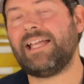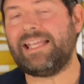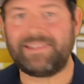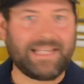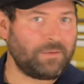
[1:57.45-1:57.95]

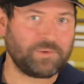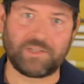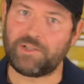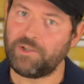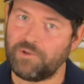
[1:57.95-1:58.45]
And that was
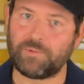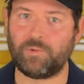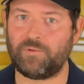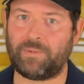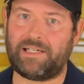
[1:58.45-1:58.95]
a huge
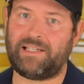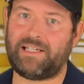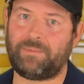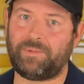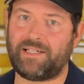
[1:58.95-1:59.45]
move by
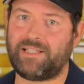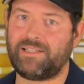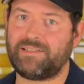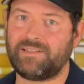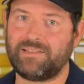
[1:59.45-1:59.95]
Kenny
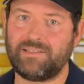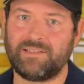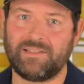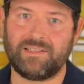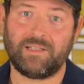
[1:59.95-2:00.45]
Pickett.
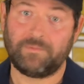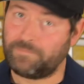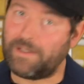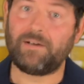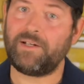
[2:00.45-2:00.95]

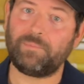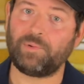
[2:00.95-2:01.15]
Very